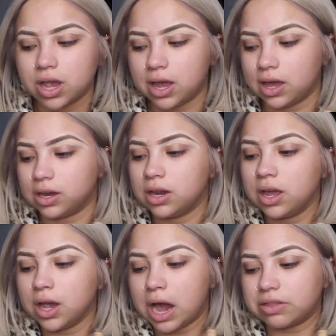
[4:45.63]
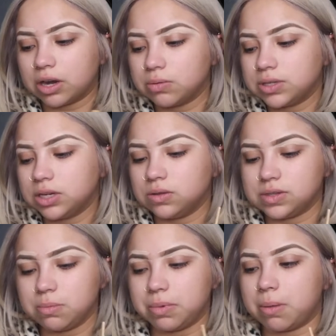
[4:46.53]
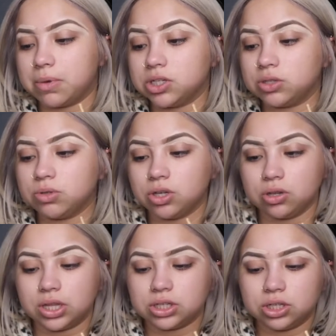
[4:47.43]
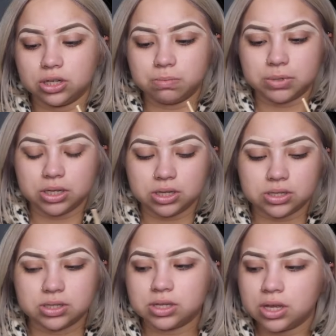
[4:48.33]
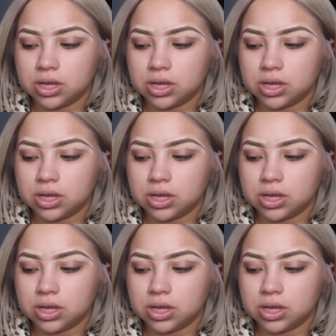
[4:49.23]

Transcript: and I thought I was gonna use it, but I'm gonna just return that shit because